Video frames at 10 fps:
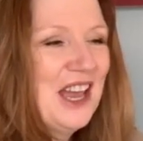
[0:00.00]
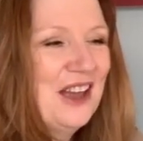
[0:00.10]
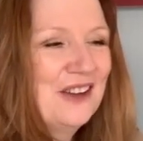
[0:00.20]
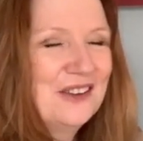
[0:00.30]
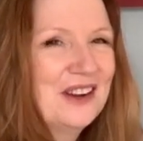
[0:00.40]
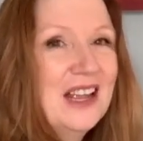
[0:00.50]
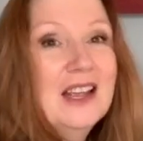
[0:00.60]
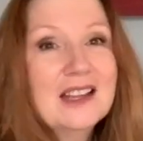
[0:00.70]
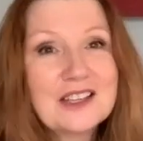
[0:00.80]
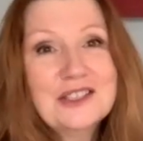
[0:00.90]
so,
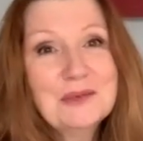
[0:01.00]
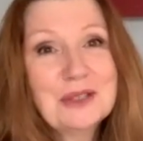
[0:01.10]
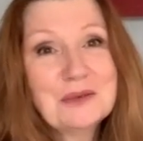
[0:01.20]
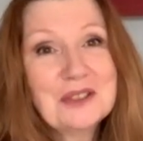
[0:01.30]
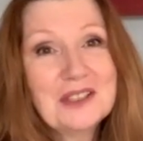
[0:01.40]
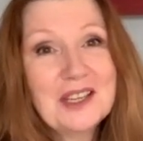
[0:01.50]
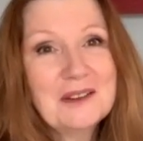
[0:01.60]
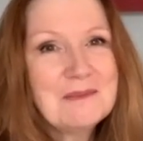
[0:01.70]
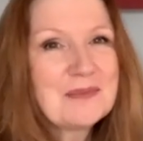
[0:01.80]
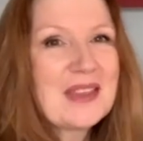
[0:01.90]
because you would, wouldn't you?
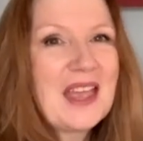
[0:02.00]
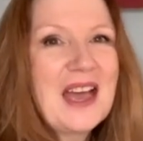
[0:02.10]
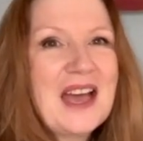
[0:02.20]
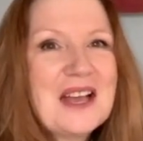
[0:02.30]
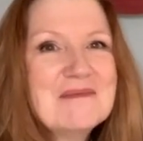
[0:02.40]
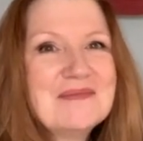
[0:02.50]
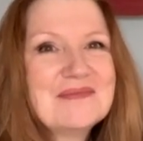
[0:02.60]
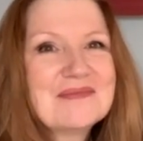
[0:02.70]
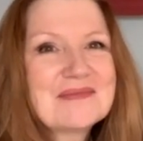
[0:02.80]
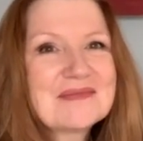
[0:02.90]

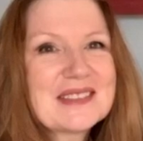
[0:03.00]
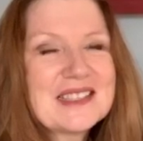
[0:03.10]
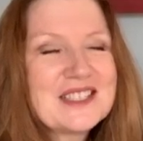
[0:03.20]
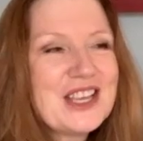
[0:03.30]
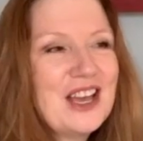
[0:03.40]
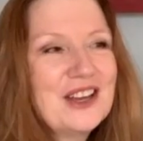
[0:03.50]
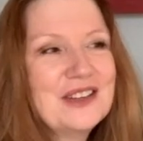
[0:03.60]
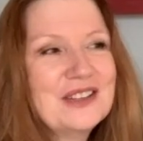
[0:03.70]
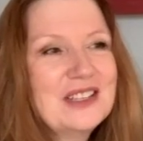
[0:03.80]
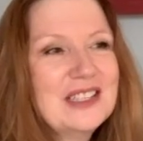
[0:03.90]
Um,
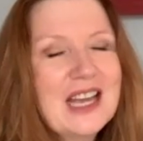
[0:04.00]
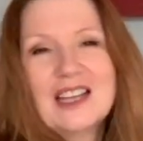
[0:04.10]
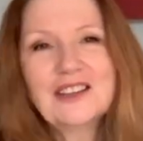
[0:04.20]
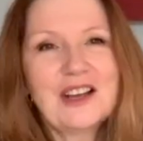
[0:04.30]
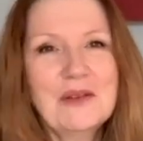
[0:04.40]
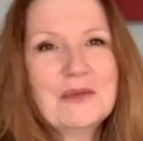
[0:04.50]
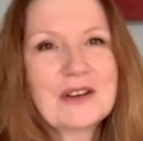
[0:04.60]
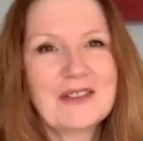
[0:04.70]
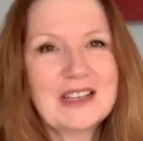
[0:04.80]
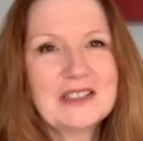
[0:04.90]
so yeah, you can't
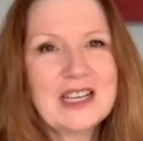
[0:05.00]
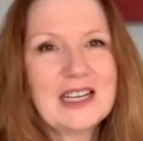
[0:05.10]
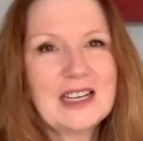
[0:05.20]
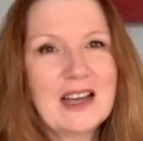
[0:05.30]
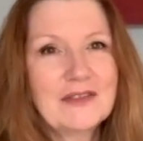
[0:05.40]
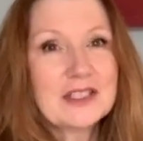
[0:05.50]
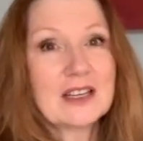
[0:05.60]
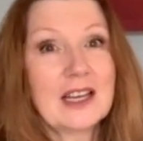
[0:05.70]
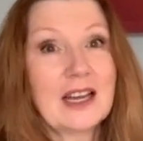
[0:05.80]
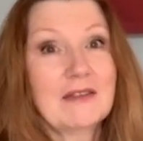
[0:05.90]
walk around your daily life
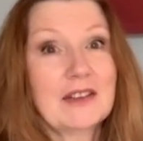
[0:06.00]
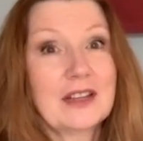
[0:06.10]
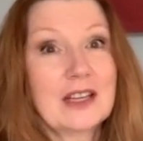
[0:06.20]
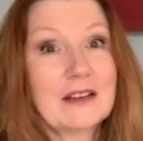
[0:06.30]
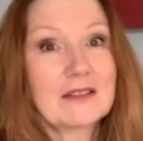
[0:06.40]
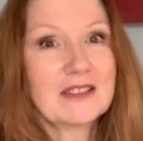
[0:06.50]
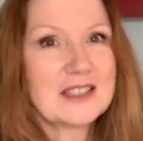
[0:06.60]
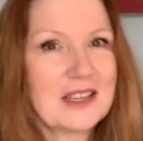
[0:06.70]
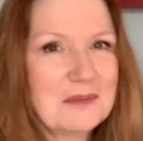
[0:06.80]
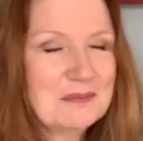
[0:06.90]
sucking everything in all the
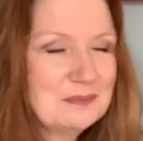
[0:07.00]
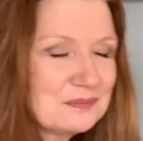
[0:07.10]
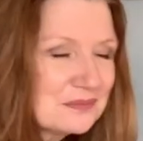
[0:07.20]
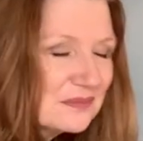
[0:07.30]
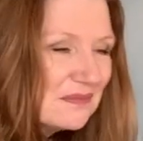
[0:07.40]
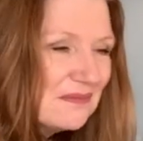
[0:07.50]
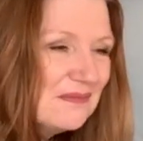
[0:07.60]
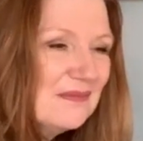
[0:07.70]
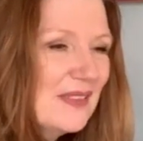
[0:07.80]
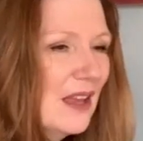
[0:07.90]
time.
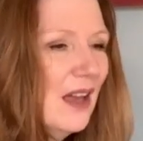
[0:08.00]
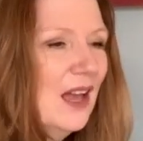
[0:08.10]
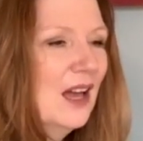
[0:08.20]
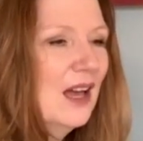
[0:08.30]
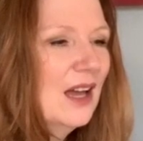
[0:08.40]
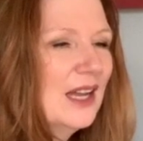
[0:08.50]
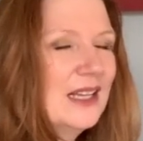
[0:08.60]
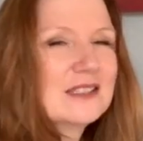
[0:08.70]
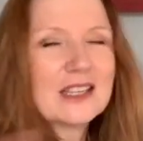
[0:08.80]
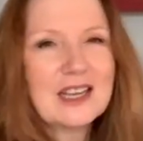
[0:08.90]
Uh,
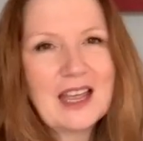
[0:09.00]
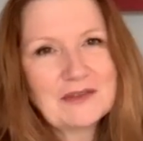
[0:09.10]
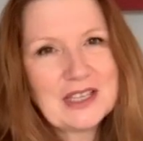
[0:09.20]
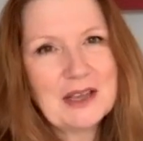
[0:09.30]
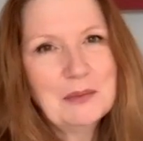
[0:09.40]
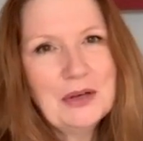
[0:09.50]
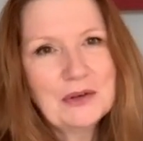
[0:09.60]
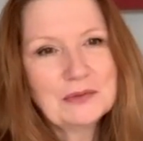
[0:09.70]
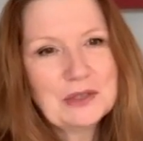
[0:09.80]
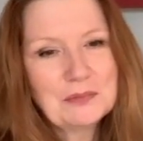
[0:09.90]
it's going to have to get put
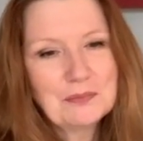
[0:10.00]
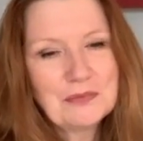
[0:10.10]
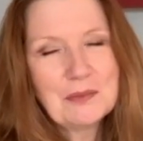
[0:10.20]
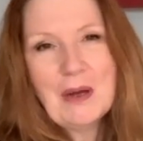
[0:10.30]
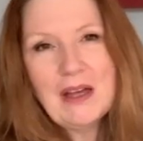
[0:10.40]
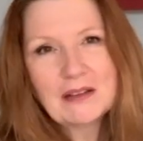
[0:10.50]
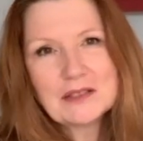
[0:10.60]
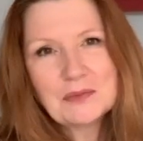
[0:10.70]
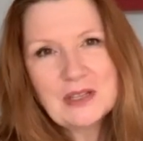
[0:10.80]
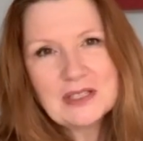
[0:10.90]
on the pile
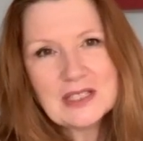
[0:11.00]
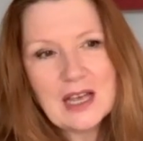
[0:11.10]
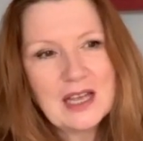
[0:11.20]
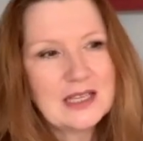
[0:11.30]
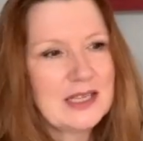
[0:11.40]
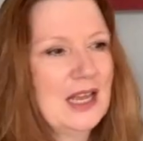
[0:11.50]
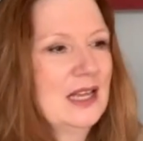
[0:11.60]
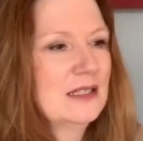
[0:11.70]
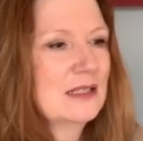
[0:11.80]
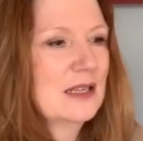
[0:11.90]
to one side
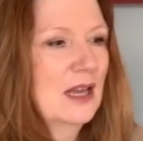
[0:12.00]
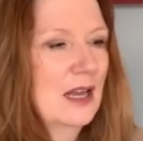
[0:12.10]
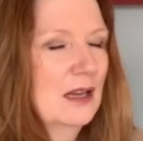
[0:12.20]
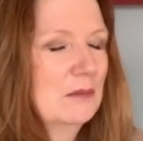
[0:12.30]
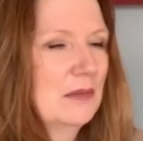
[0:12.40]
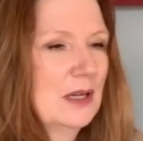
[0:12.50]
and um,